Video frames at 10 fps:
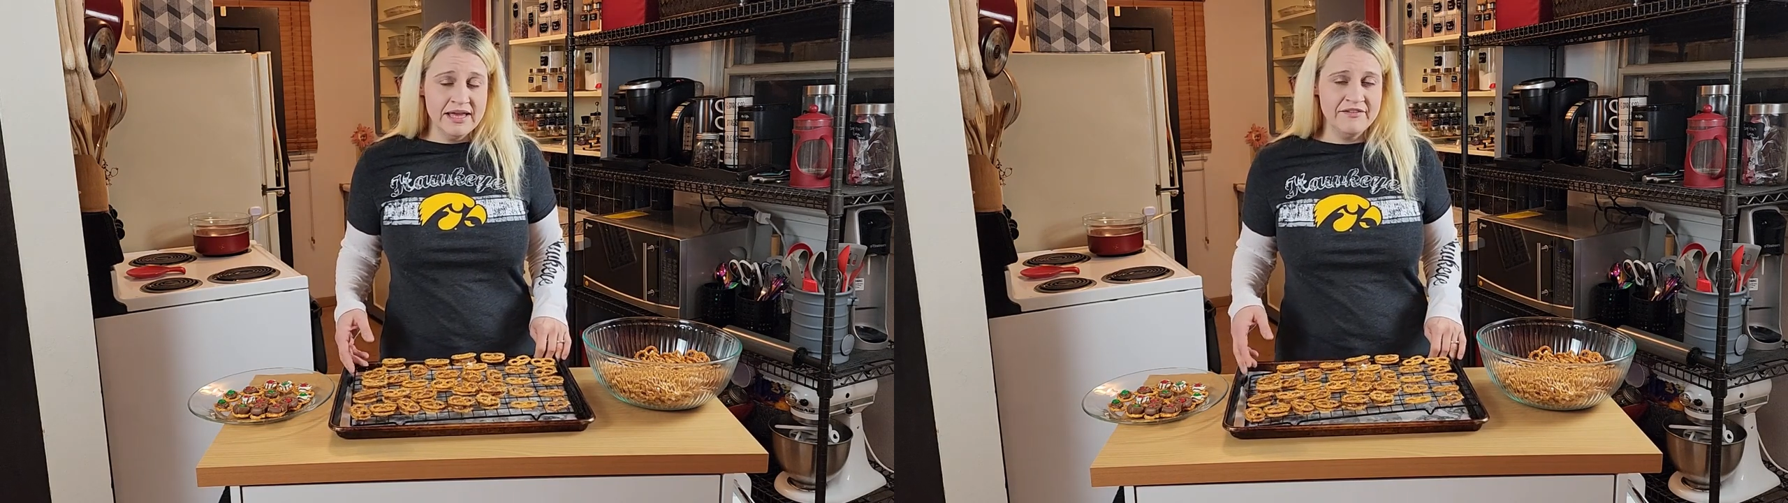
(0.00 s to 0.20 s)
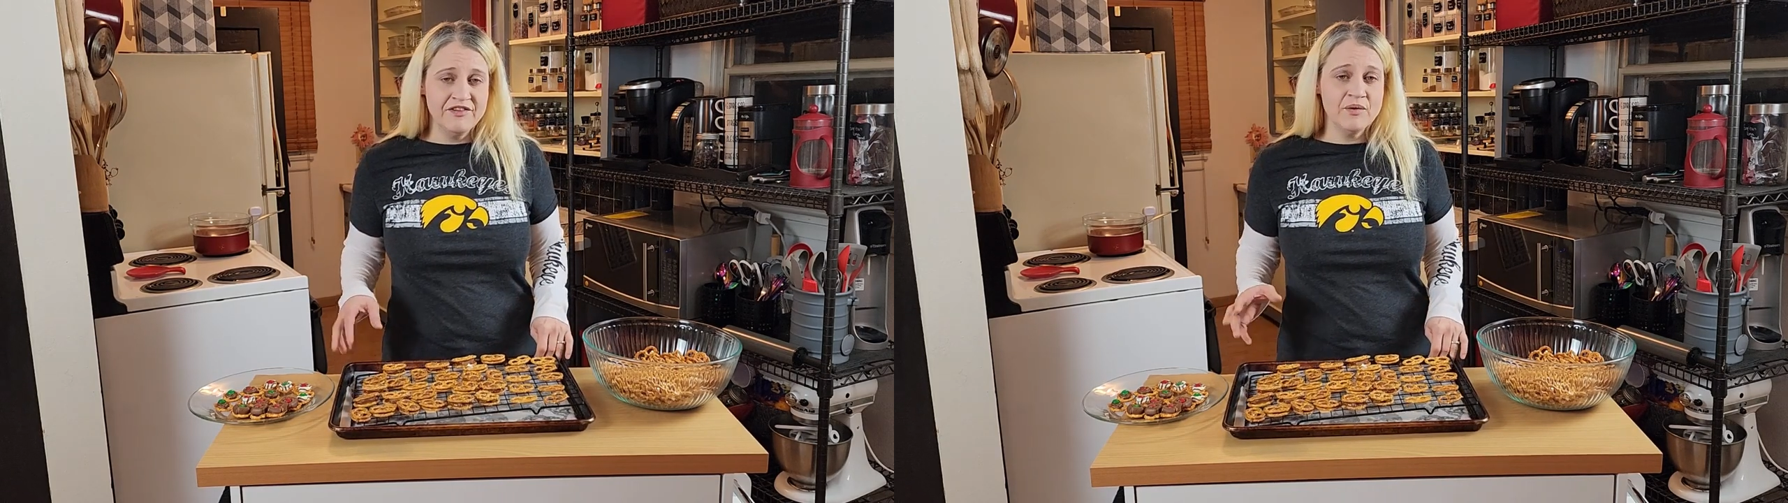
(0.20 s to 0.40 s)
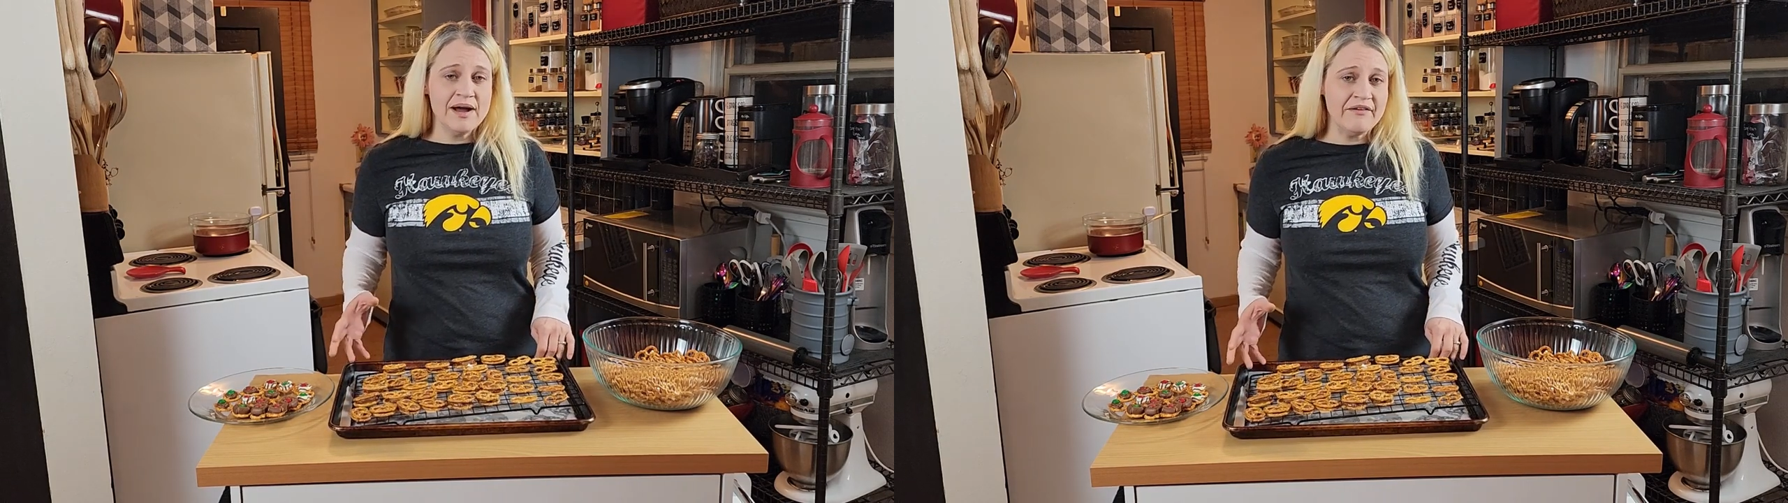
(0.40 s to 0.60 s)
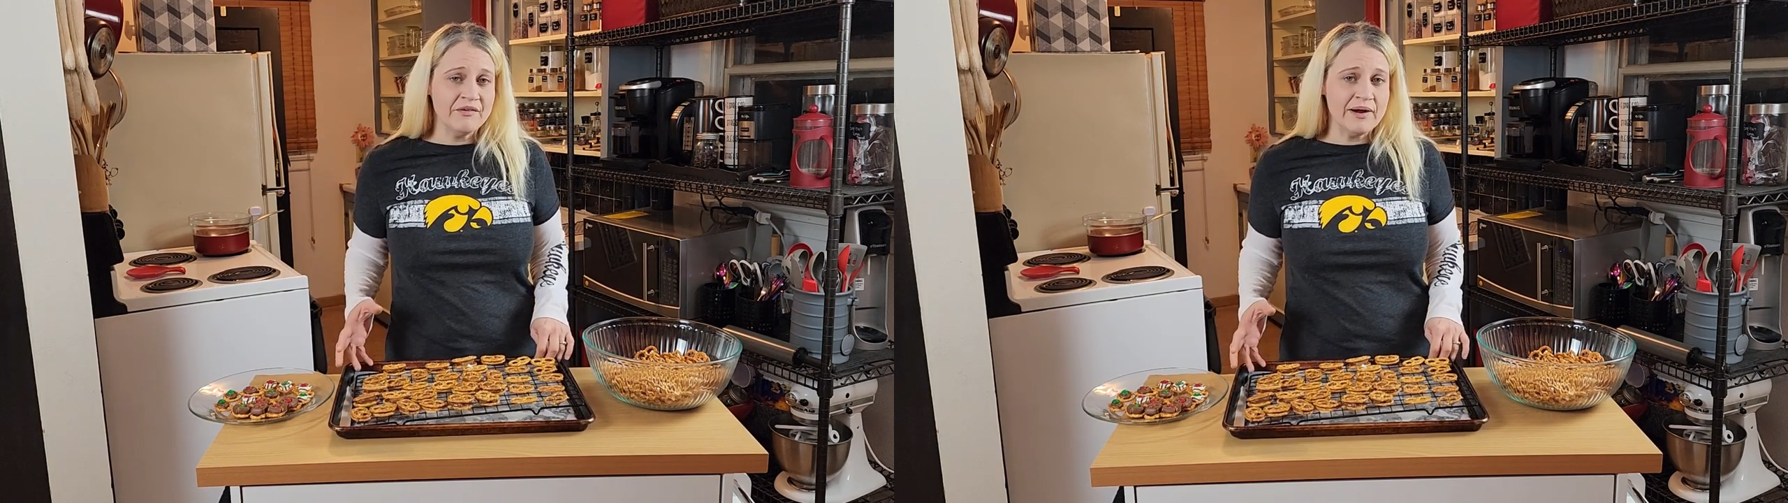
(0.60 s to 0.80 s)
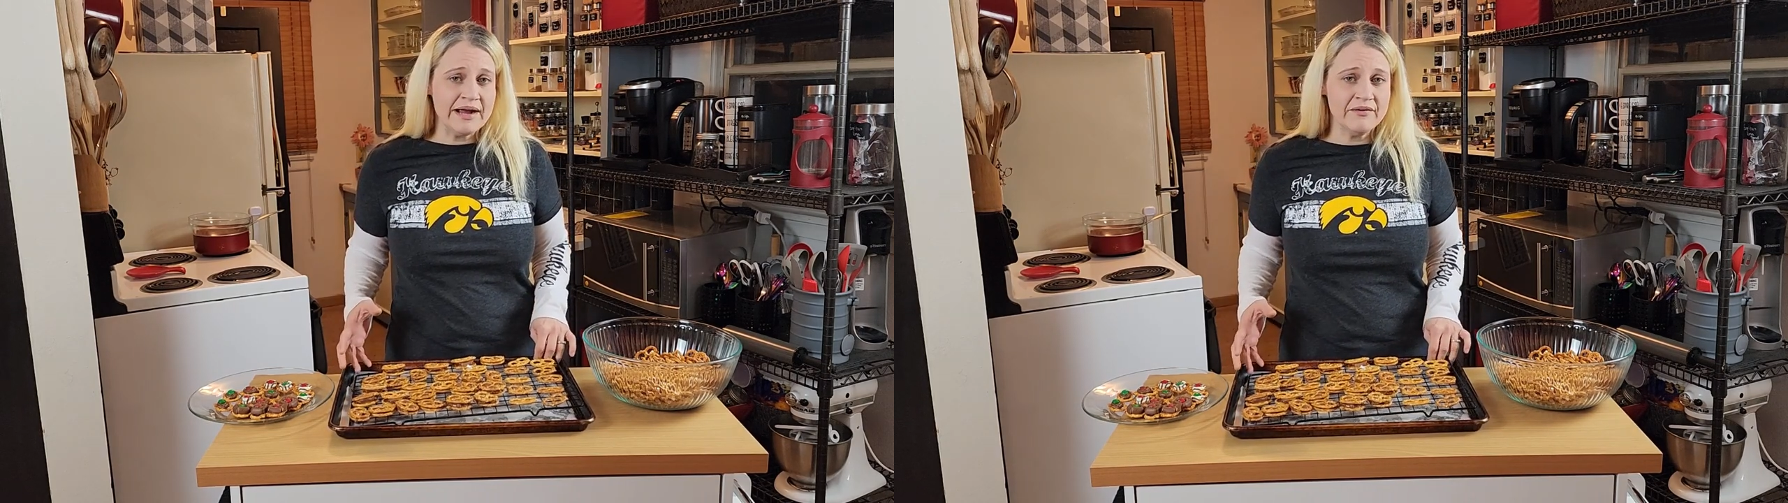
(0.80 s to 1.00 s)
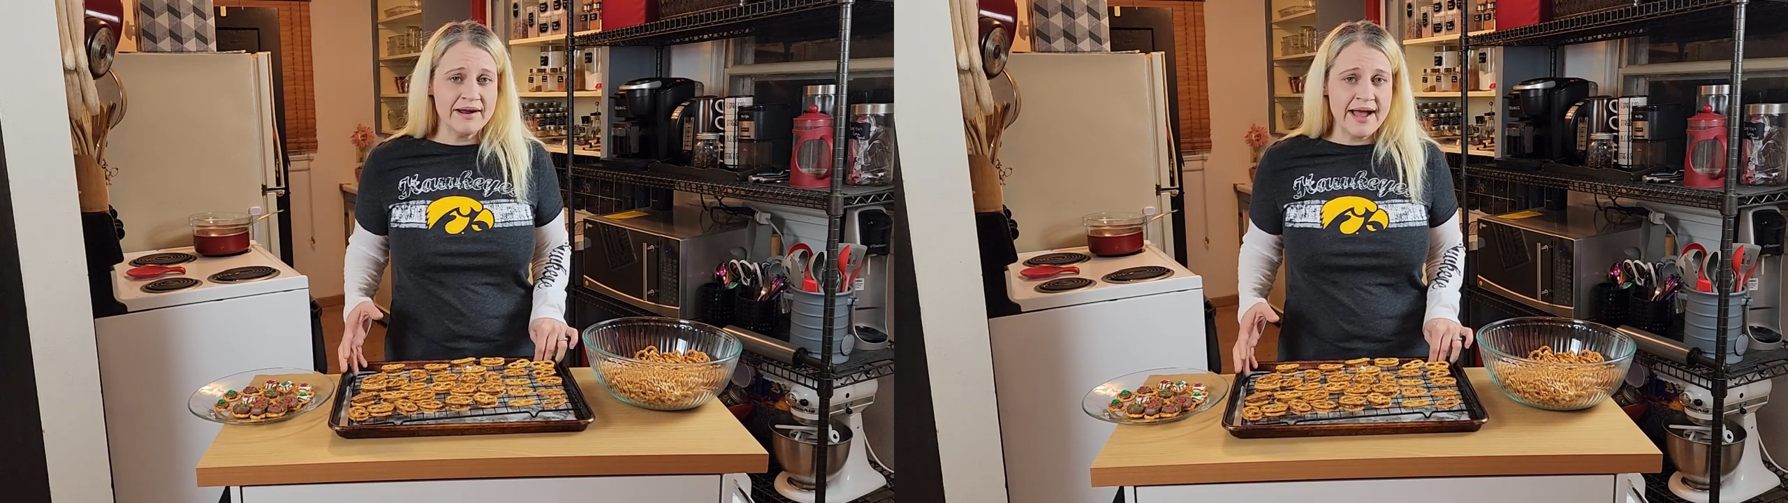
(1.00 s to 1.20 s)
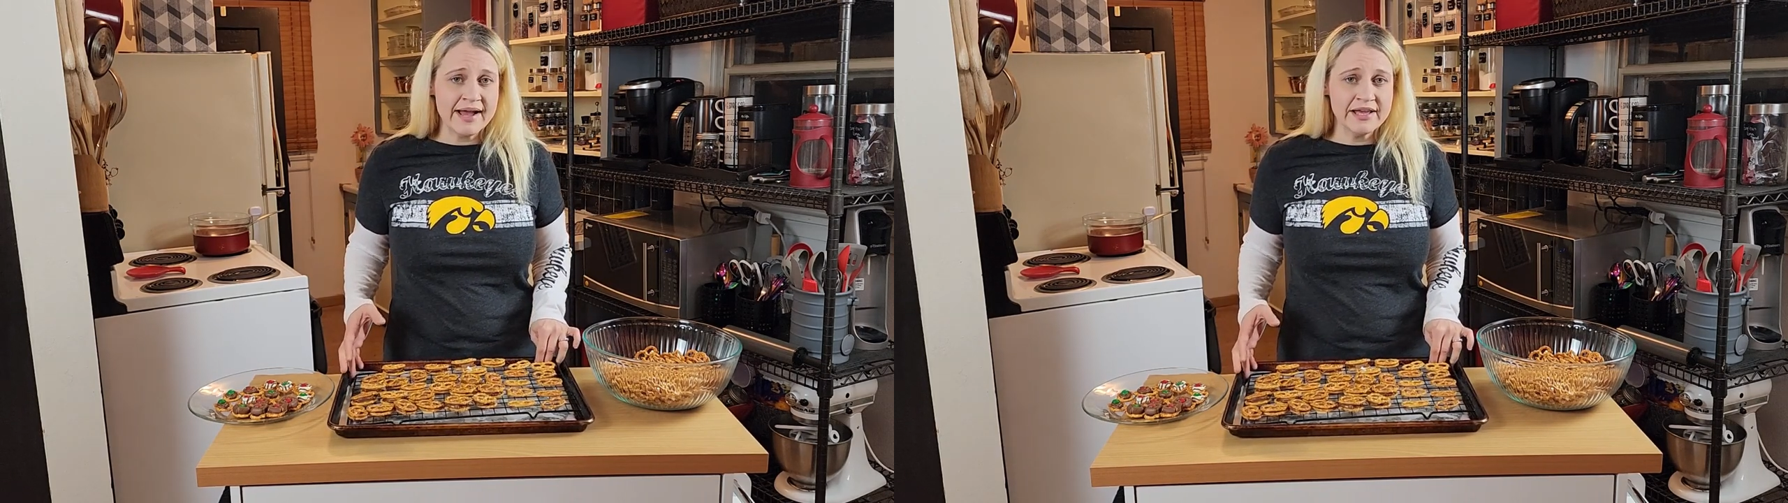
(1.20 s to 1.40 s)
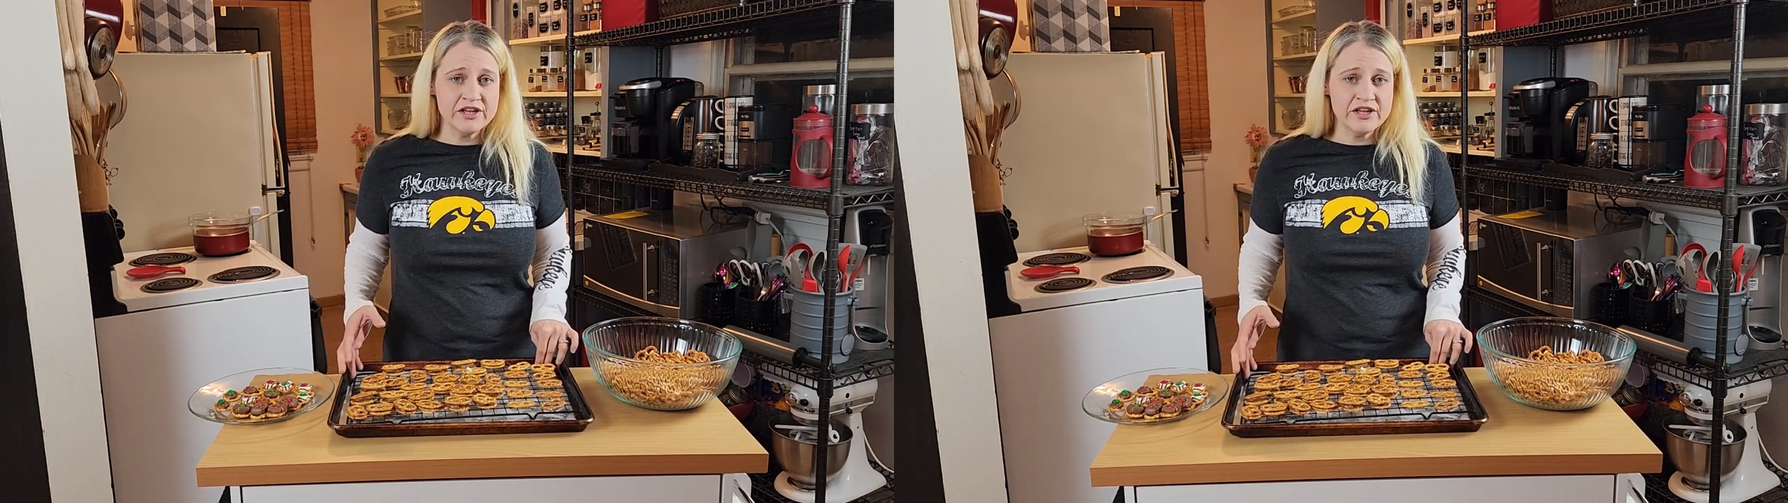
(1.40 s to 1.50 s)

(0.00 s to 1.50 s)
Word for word: If you don't have a wire rack,